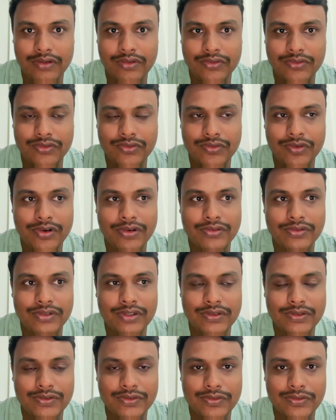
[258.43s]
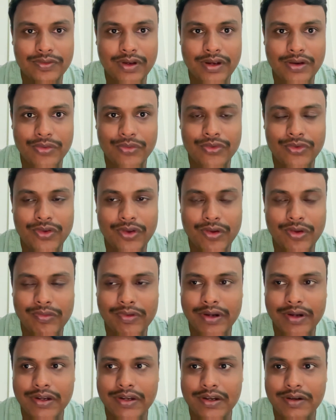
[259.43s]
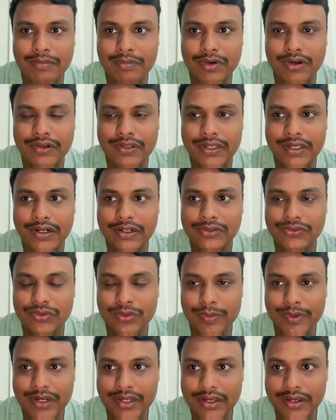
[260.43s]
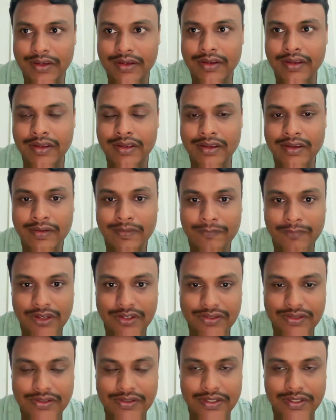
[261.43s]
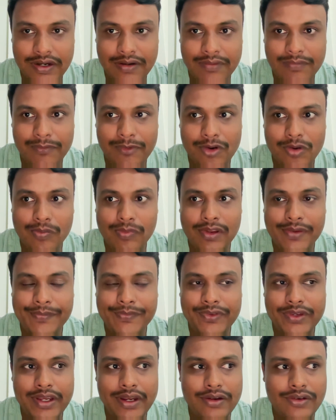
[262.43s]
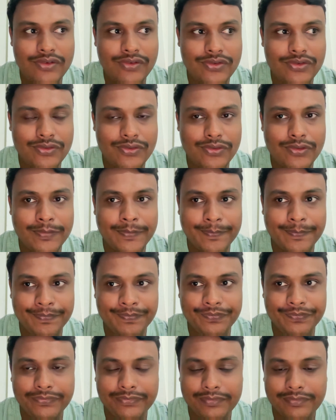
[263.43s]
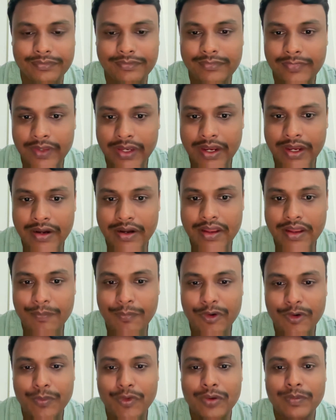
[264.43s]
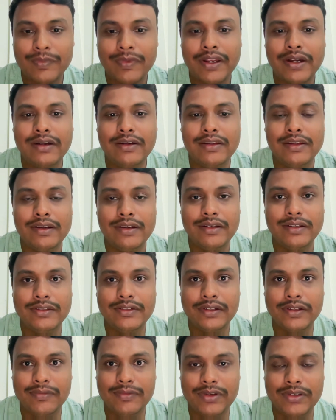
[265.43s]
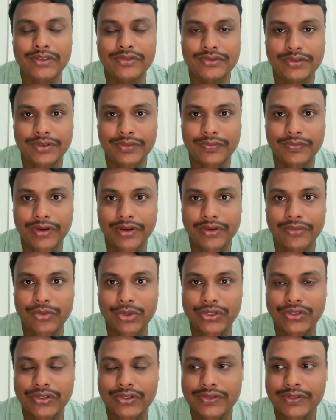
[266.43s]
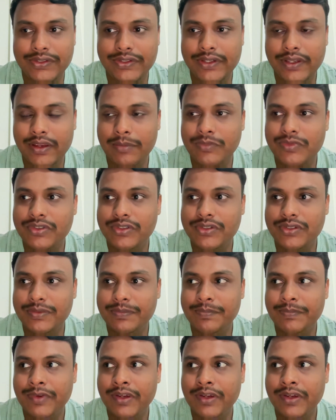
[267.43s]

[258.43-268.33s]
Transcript: shouldn't just know how you are created, but there are so many phases and problems, and you should know. And apart from that, there is always one question schemes,